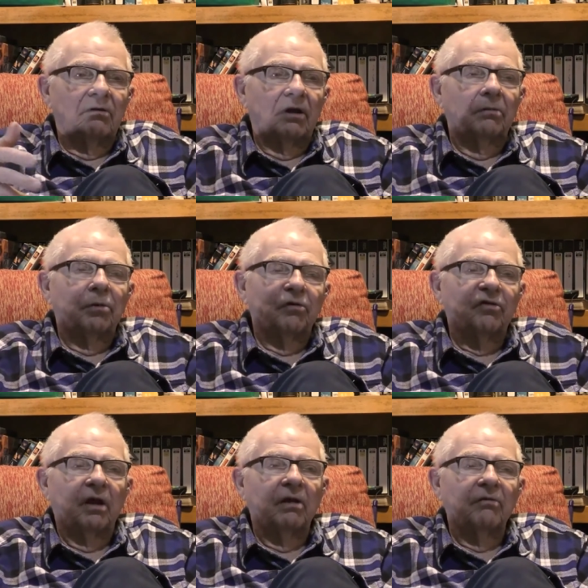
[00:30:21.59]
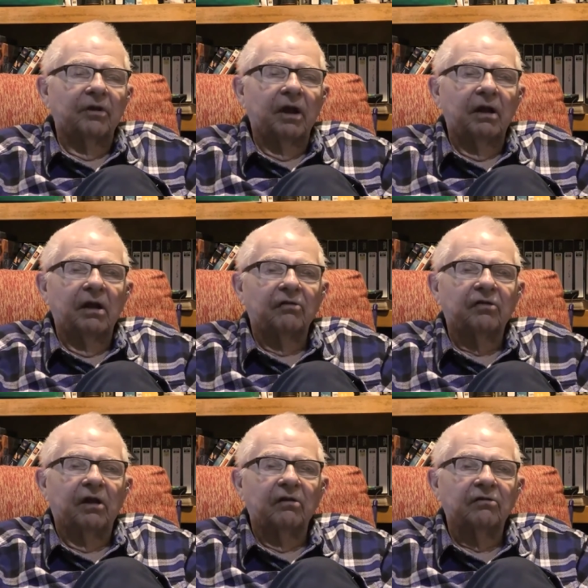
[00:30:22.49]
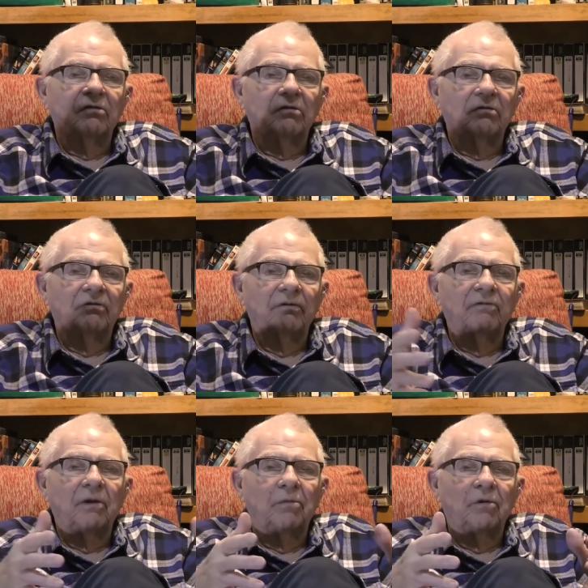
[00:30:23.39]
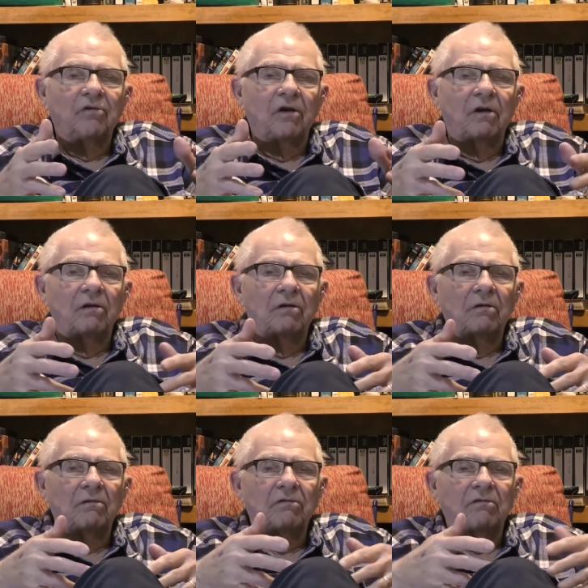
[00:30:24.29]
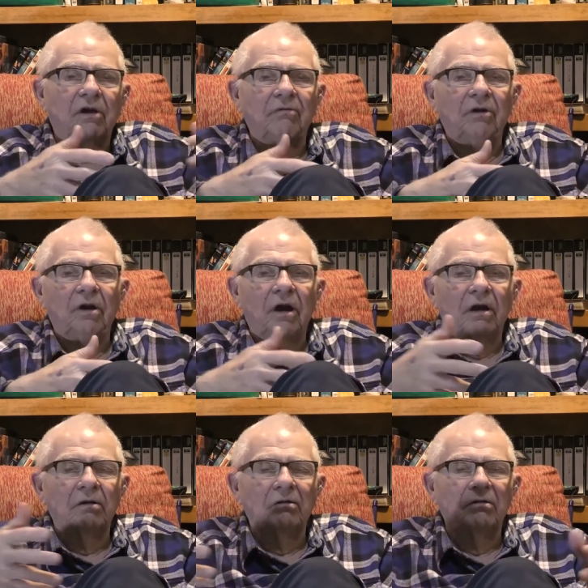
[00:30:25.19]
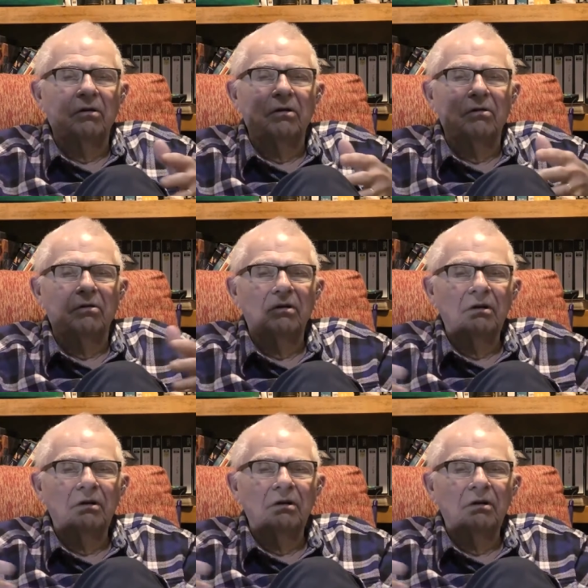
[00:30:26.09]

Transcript: 10% of the NSS or 50% or 70? I don't know.